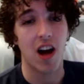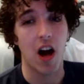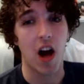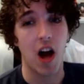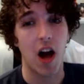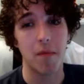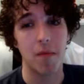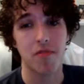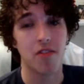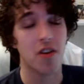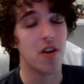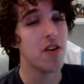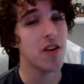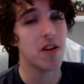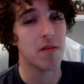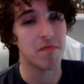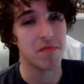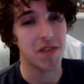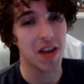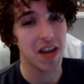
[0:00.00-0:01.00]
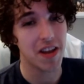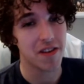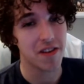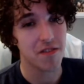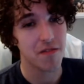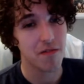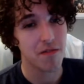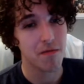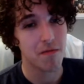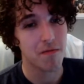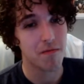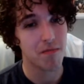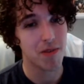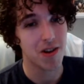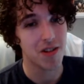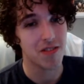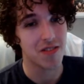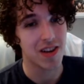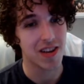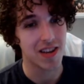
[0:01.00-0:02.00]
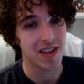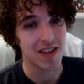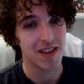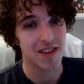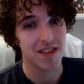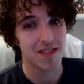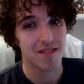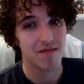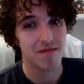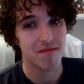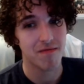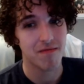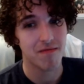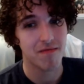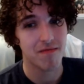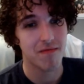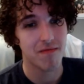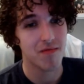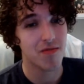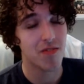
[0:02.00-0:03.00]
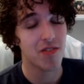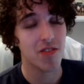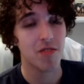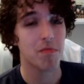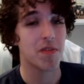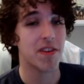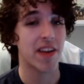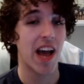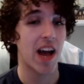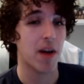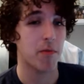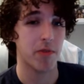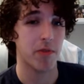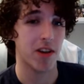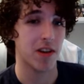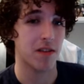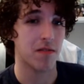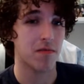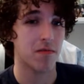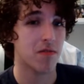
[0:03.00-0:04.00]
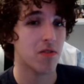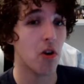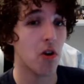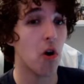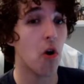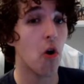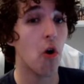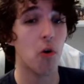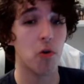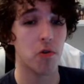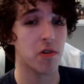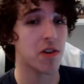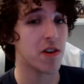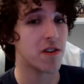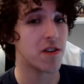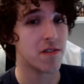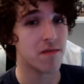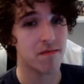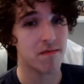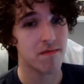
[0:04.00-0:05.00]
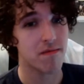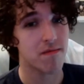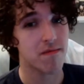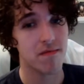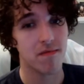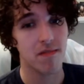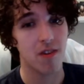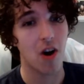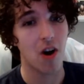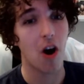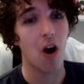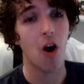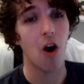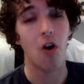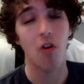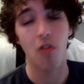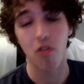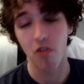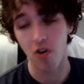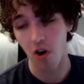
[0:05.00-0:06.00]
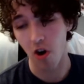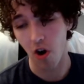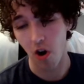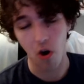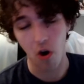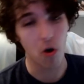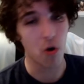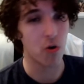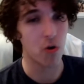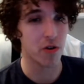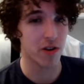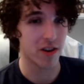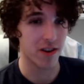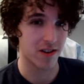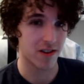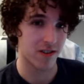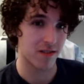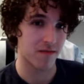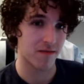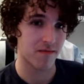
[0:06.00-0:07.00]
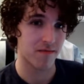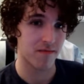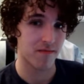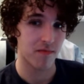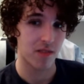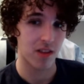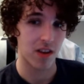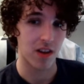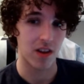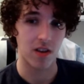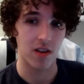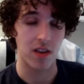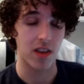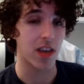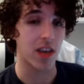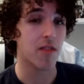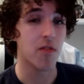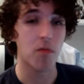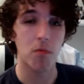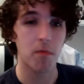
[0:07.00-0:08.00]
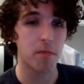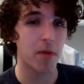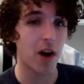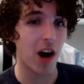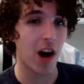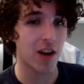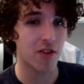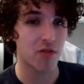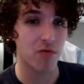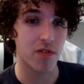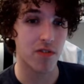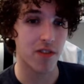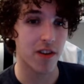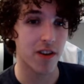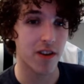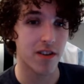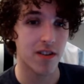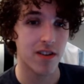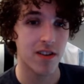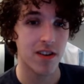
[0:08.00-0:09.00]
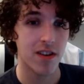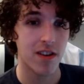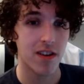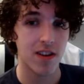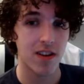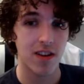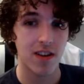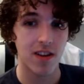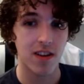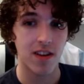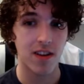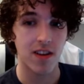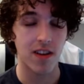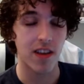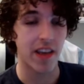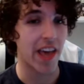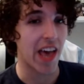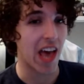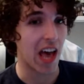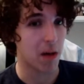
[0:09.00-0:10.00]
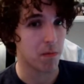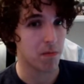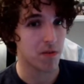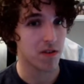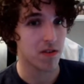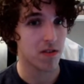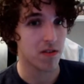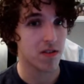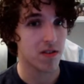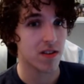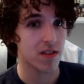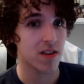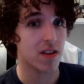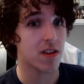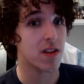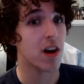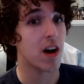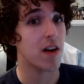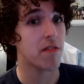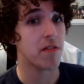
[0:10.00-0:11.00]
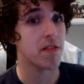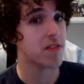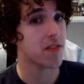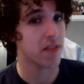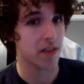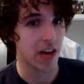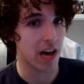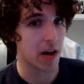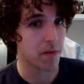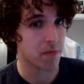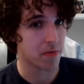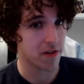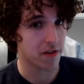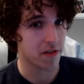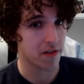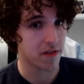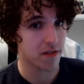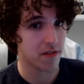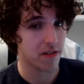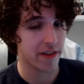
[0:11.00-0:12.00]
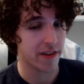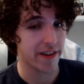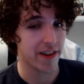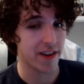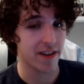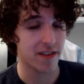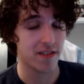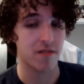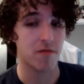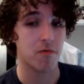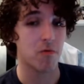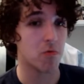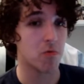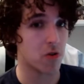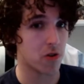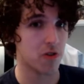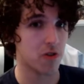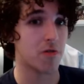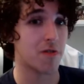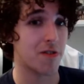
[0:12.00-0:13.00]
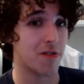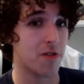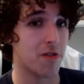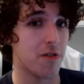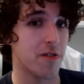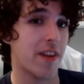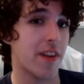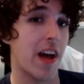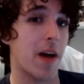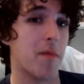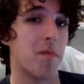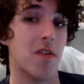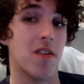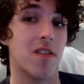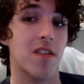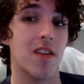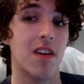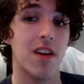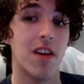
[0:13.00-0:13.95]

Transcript: I'm sorry I'm negative, but this has been happening the whole year. The whole year. Even when Poch was here, it happened. It obviously happened. And worse results happened.